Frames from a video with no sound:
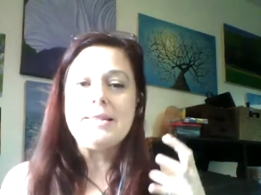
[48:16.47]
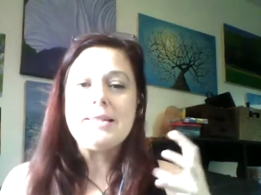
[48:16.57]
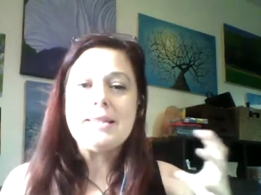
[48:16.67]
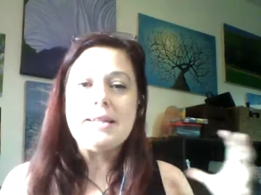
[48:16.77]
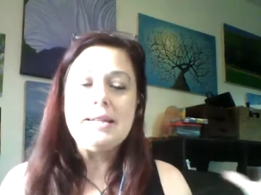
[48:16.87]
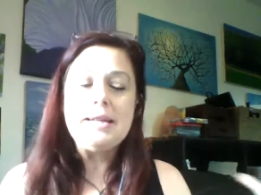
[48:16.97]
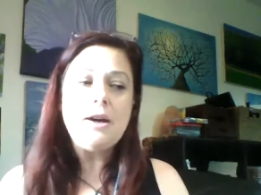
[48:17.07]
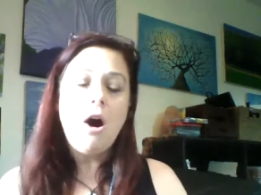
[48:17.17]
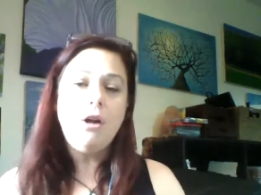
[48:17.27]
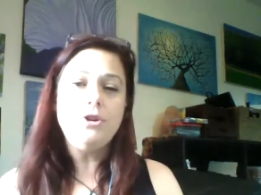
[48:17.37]
seeing
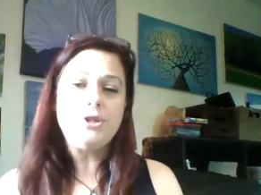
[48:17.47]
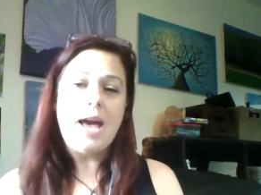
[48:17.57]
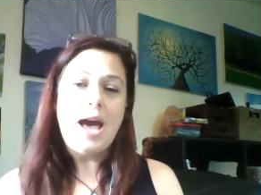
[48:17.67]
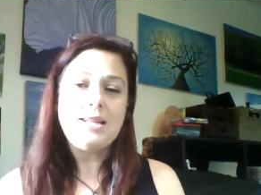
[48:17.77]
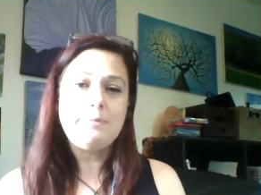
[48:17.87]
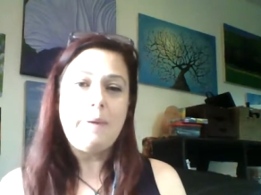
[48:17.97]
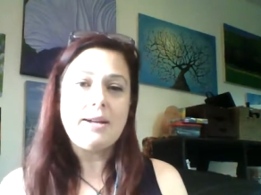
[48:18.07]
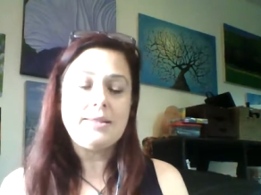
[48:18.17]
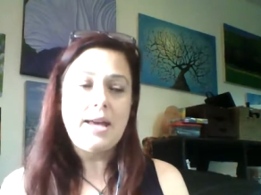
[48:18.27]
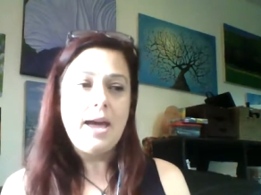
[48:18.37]
all those
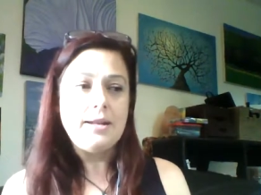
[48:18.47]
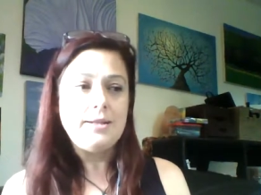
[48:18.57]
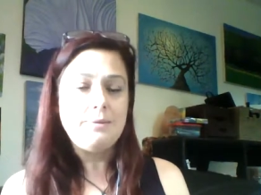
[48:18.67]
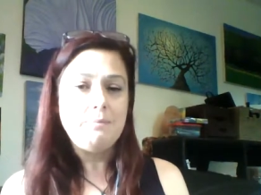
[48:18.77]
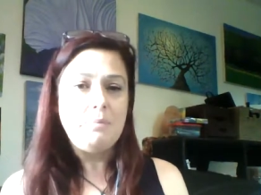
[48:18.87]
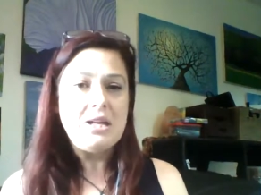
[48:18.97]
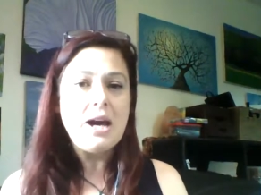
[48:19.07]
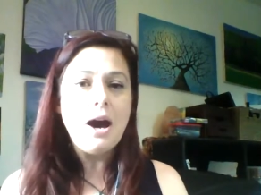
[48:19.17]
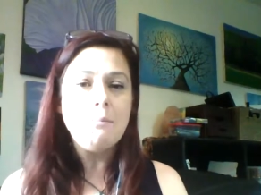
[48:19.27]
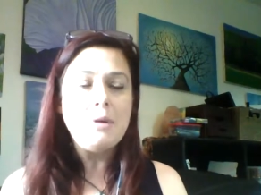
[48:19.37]
aspects and
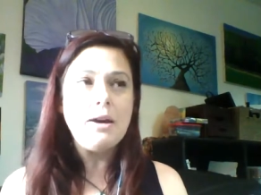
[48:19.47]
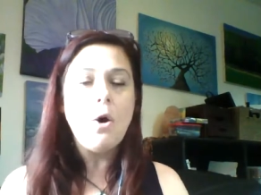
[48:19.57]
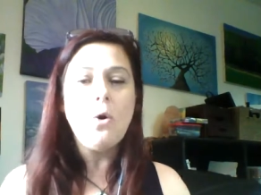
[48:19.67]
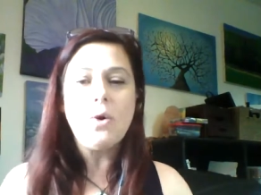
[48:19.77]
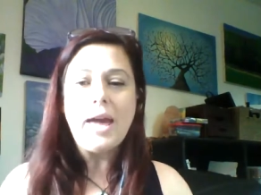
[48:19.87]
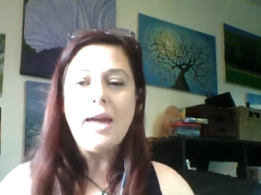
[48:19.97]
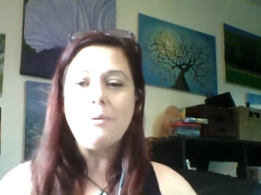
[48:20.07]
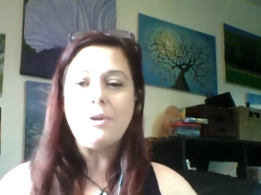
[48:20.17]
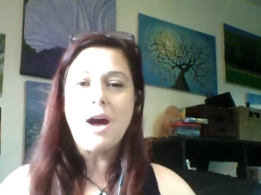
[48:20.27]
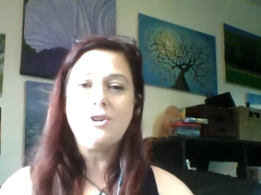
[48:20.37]
becoming okay
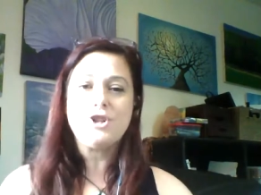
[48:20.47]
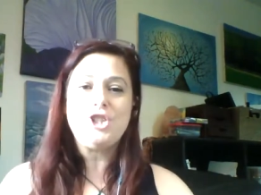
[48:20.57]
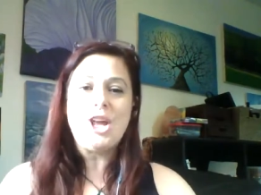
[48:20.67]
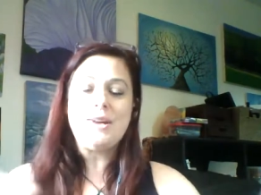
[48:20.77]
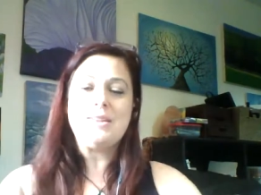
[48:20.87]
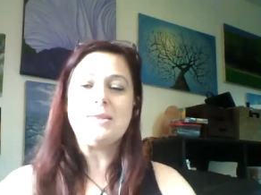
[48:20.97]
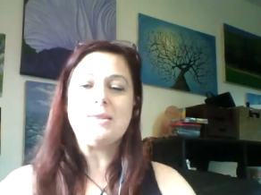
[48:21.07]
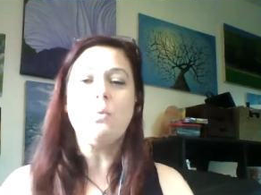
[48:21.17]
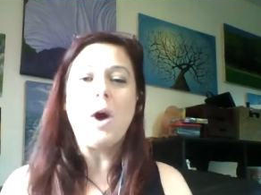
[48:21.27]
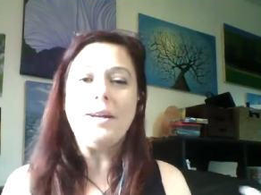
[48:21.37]
with understanding this is the
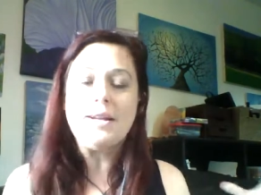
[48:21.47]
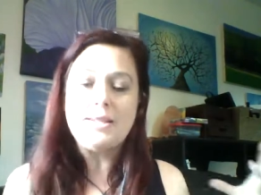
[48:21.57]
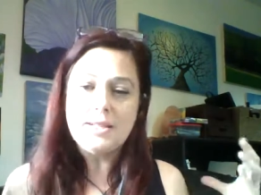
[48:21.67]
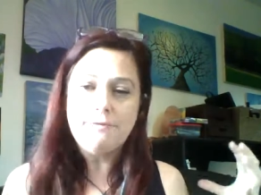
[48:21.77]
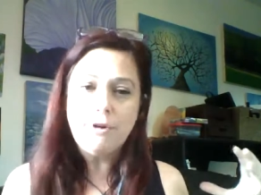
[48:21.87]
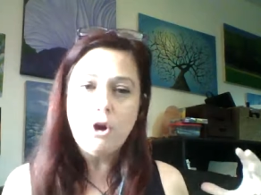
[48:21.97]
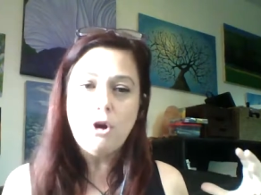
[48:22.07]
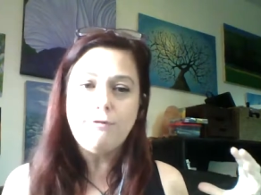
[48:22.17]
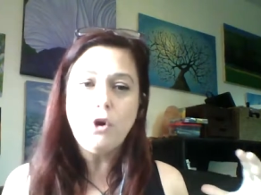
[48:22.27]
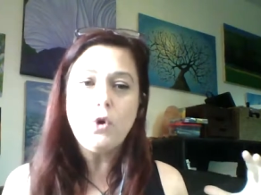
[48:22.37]
oneness of
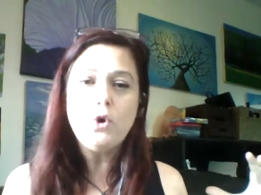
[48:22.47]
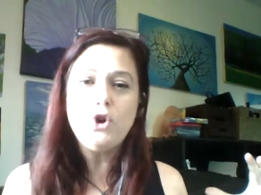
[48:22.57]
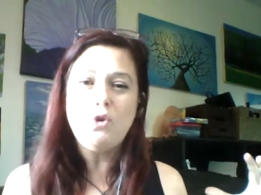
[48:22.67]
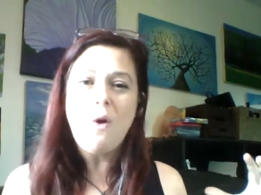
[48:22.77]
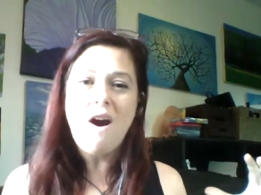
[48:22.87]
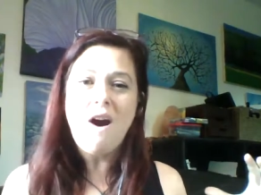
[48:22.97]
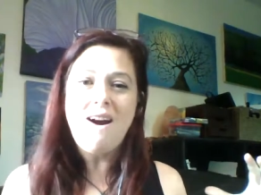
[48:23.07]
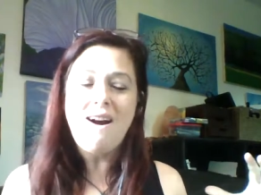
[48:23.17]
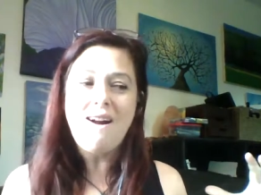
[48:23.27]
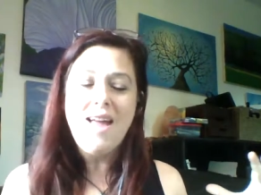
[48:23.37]
who you
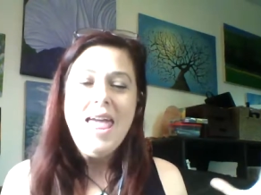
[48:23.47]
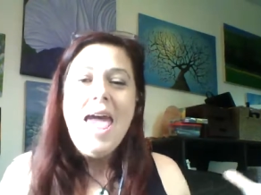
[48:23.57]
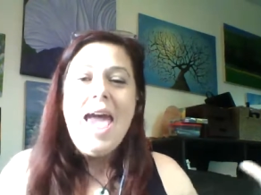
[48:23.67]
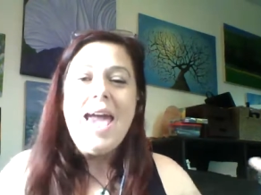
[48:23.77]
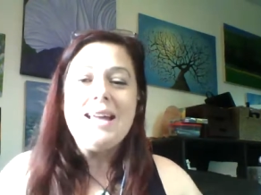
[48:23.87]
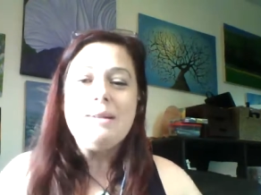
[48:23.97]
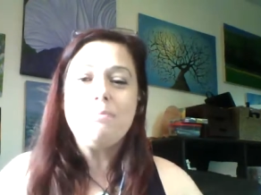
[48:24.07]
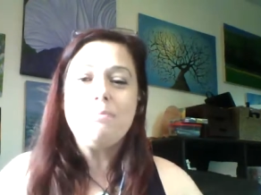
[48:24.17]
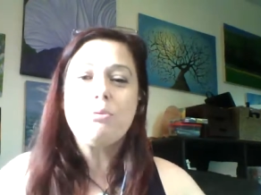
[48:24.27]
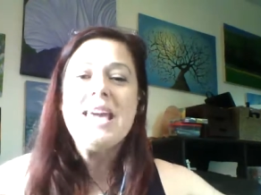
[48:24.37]
are, and
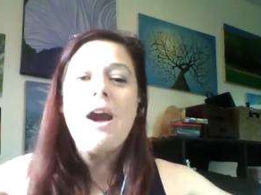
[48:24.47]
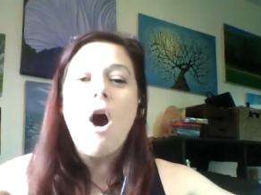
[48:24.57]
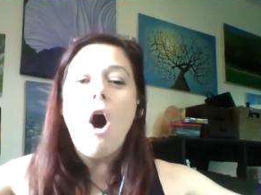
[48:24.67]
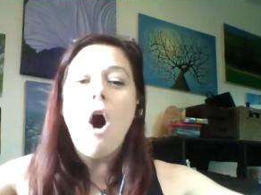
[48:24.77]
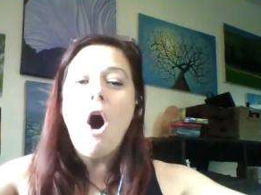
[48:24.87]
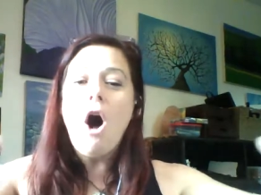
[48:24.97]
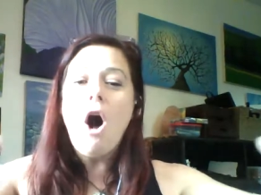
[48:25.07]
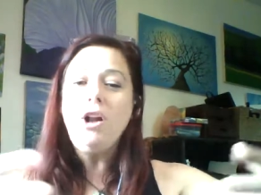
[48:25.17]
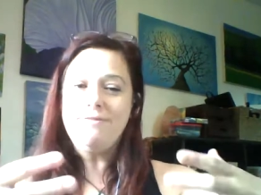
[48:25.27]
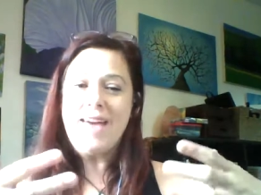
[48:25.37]
bringing
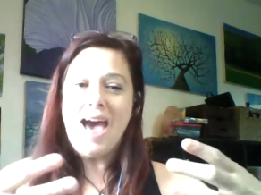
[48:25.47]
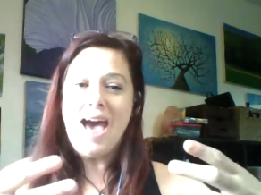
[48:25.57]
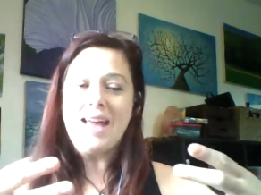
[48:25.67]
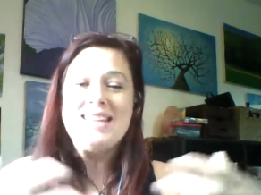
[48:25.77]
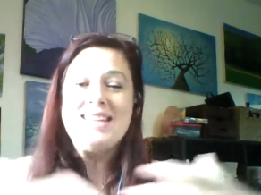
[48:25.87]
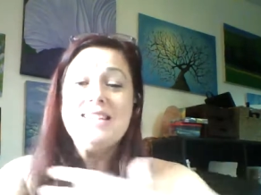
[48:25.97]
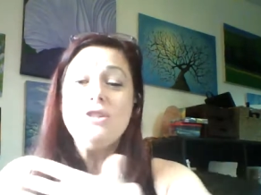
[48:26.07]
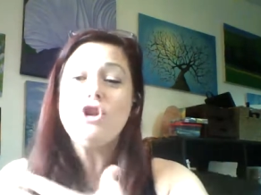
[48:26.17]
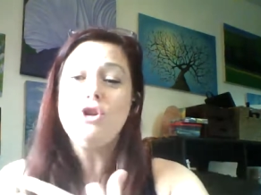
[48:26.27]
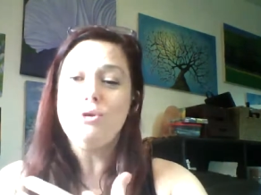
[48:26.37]
all of that
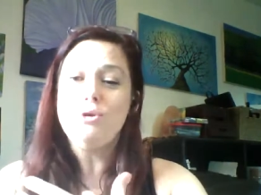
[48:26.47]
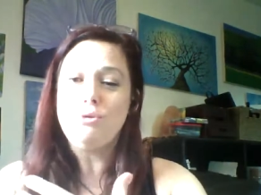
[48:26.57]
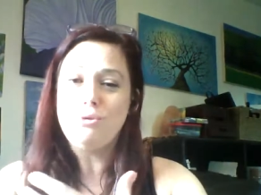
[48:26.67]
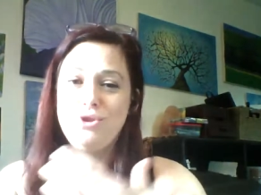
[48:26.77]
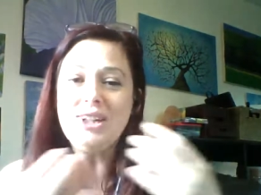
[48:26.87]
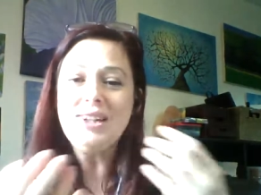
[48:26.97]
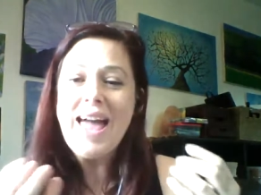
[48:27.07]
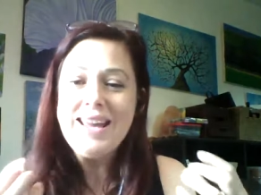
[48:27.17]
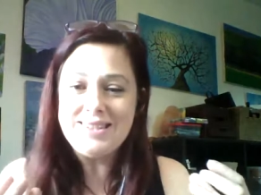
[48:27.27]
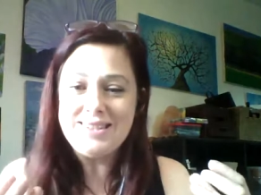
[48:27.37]
into the
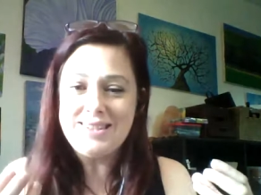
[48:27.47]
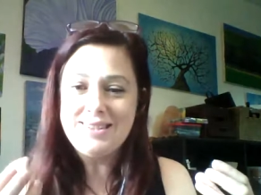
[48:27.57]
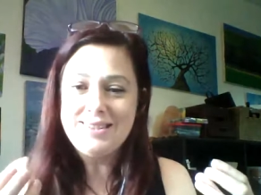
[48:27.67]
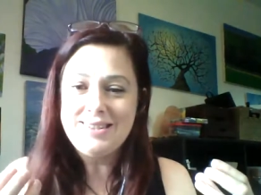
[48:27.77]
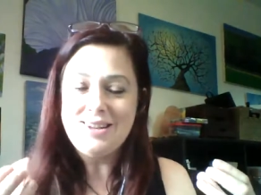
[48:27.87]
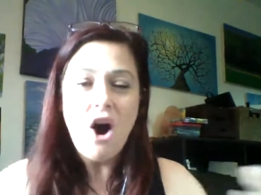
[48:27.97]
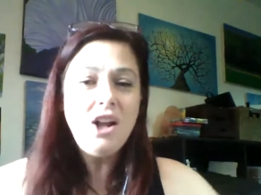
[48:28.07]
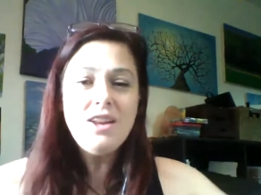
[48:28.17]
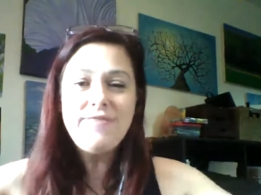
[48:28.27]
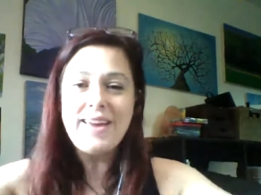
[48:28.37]
light,
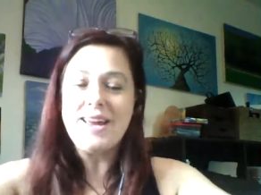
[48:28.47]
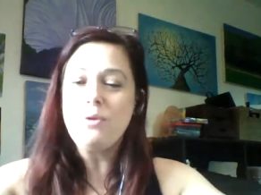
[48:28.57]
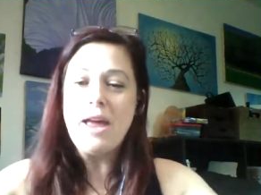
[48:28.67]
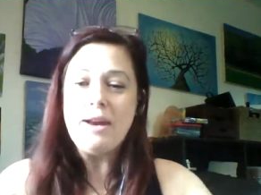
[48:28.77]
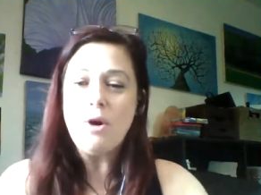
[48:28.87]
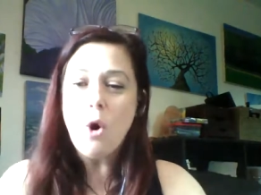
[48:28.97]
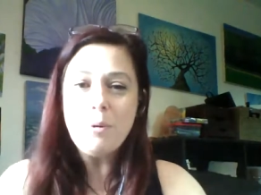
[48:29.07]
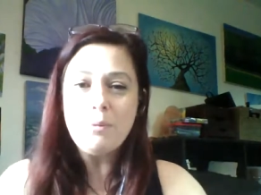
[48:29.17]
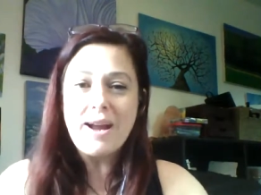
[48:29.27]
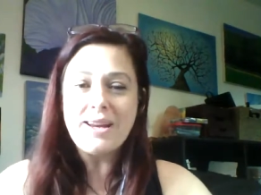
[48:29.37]
all of it in
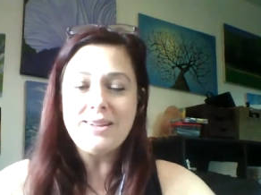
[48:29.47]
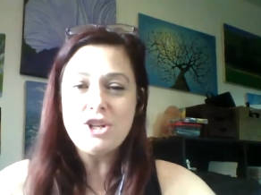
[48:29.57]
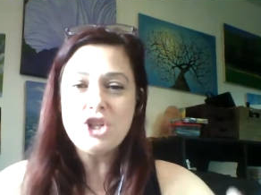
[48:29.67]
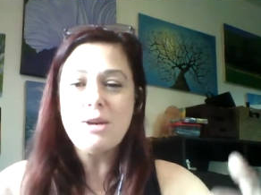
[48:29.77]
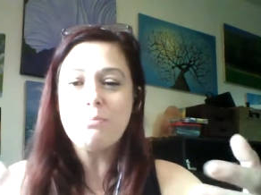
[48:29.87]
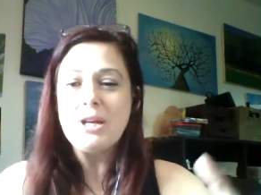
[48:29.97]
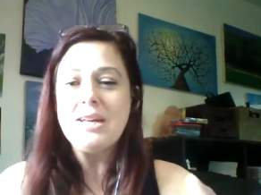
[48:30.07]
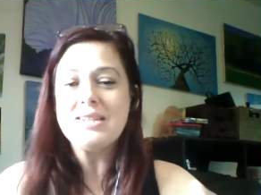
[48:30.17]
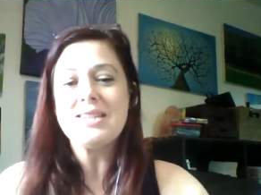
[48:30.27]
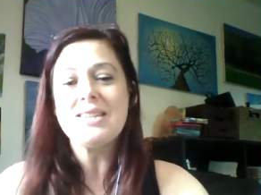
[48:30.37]
open recognition, and
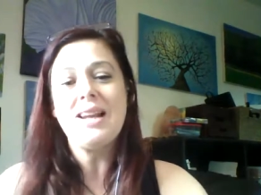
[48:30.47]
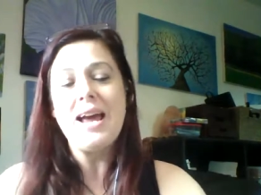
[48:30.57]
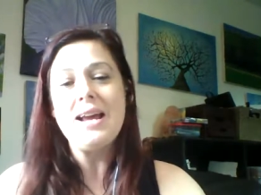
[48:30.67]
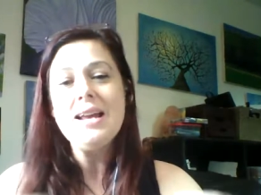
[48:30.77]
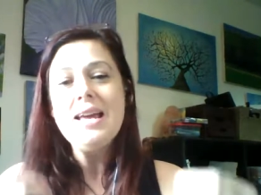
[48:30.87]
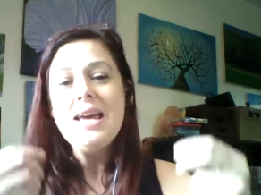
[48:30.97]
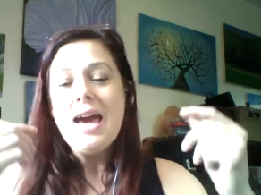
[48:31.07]
bringing into the light